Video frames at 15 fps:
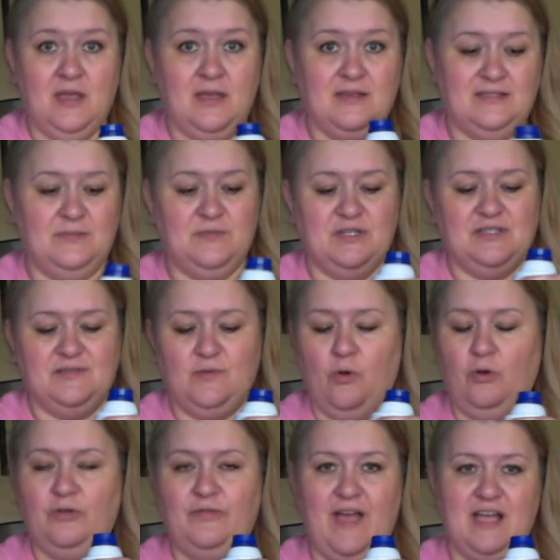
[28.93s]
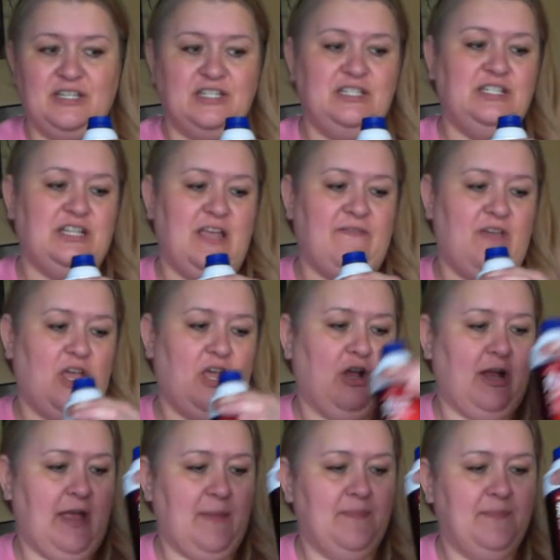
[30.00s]
Some just old-fashioned shaving
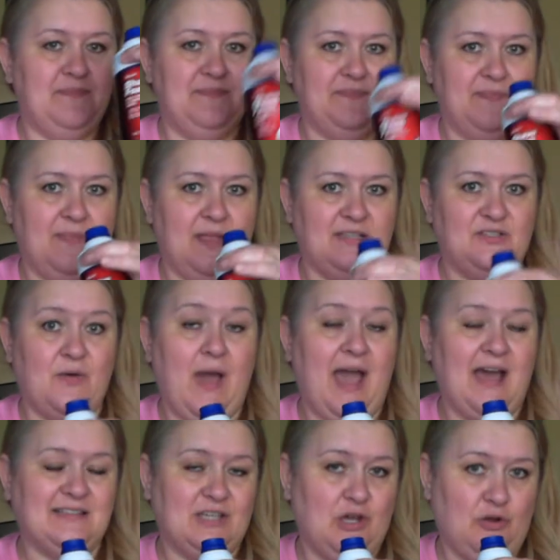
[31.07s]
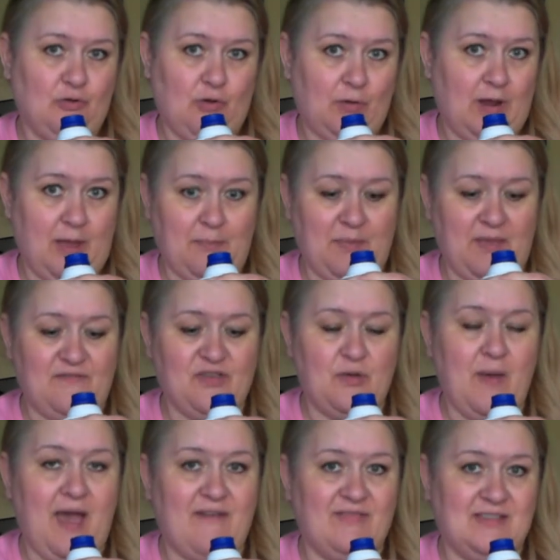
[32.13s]
cream. So ask a grown-up if you
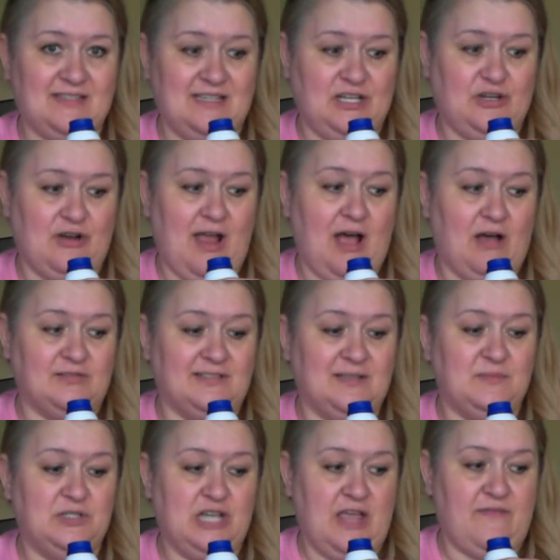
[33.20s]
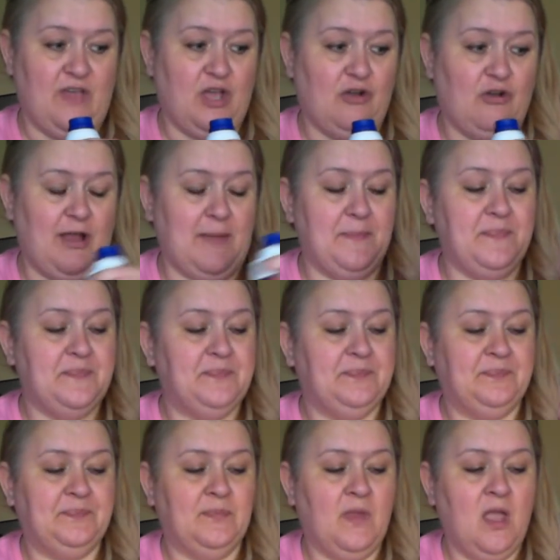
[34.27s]
have this in your house, some shaving cream.
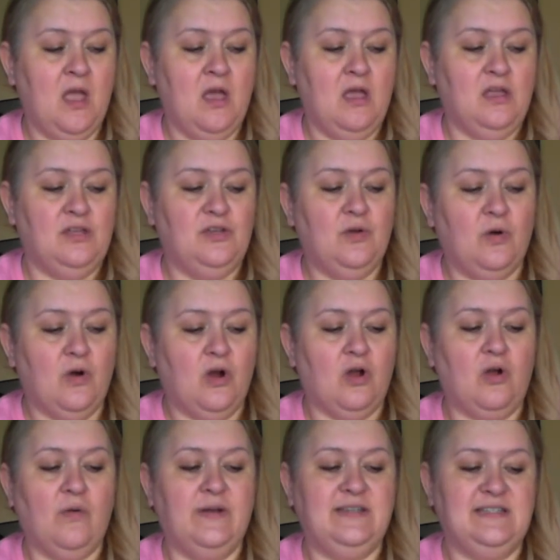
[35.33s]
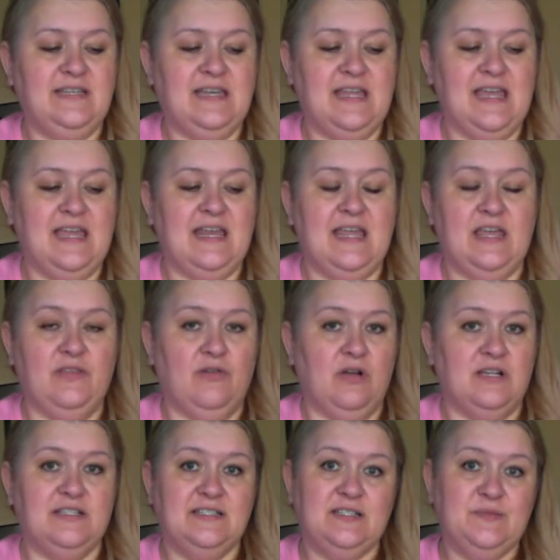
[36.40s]
You're going to need either
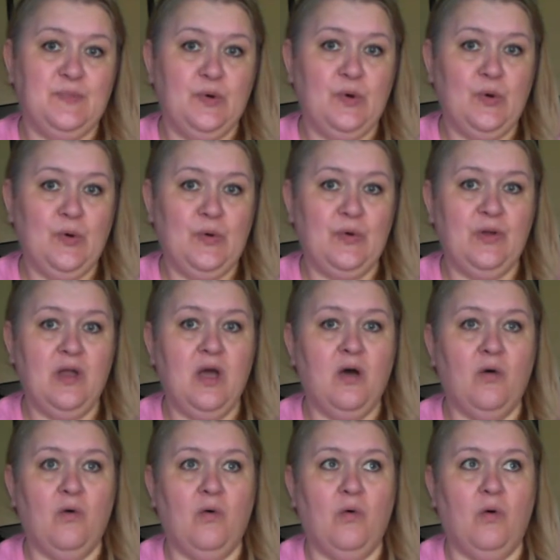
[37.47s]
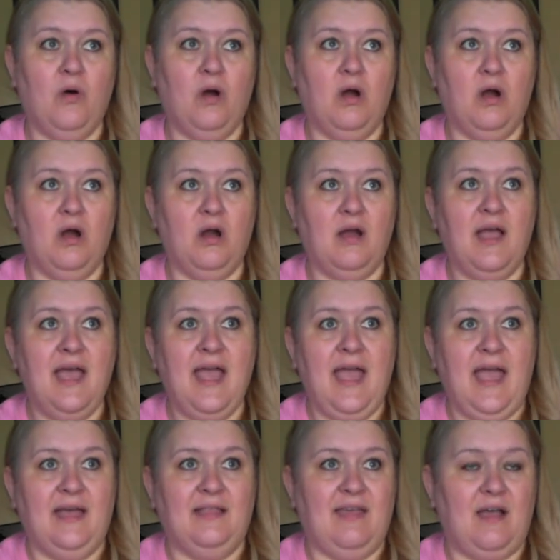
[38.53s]
a spoon or
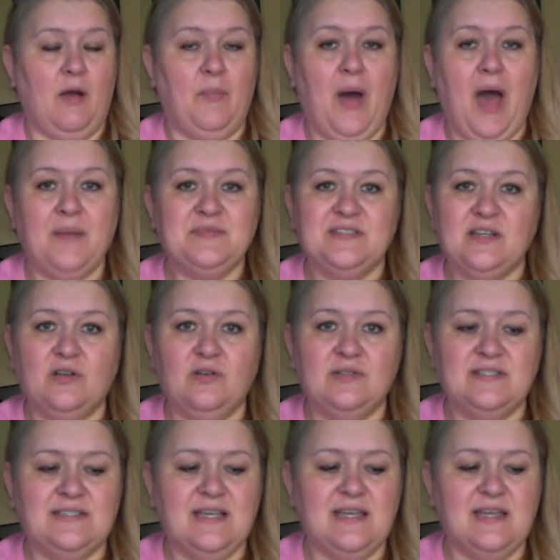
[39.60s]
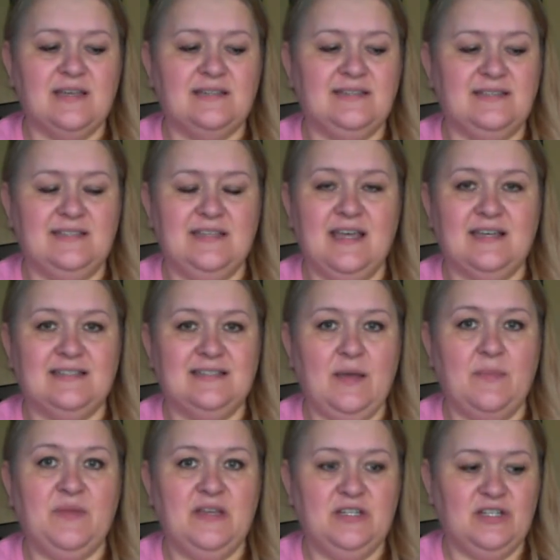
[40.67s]
like a popsicle stick,
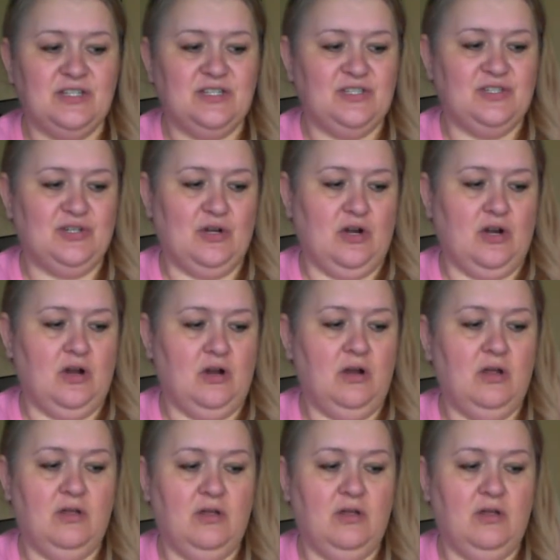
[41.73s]
something to stir